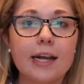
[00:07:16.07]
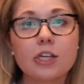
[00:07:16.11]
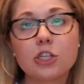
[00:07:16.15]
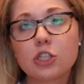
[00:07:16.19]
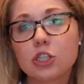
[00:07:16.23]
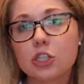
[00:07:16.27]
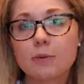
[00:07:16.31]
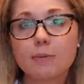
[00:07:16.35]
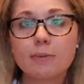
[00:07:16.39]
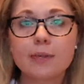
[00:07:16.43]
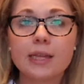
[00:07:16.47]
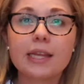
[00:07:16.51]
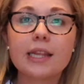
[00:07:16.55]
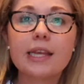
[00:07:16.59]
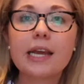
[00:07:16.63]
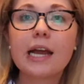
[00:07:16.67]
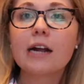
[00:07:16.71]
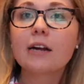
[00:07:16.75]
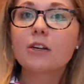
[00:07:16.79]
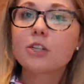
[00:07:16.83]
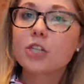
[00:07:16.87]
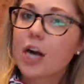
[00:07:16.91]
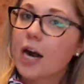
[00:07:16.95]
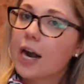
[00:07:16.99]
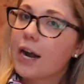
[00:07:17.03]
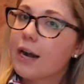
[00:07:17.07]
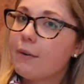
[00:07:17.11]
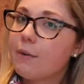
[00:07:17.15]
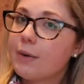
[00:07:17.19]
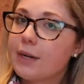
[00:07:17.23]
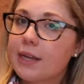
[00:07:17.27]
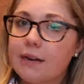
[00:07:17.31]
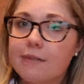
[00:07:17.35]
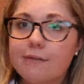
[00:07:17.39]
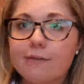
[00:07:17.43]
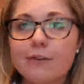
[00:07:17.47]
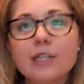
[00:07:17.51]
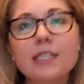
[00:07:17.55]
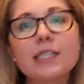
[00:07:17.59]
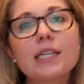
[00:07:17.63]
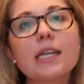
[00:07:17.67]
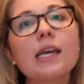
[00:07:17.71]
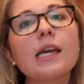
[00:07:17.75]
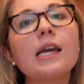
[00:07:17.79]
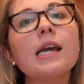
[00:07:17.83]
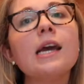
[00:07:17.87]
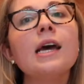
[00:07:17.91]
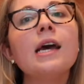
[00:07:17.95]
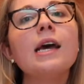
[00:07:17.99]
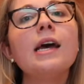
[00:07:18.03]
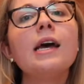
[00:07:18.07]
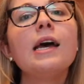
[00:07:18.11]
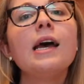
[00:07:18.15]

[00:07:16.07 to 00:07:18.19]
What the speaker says: it just completely air dry and it would get frizzy,